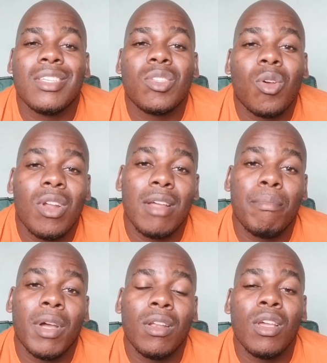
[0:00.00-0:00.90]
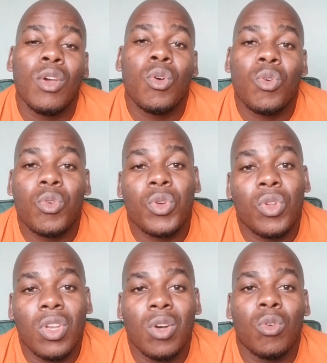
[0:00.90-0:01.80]
it's all about who you
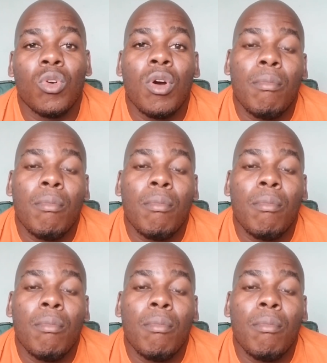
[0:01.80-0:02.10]
know.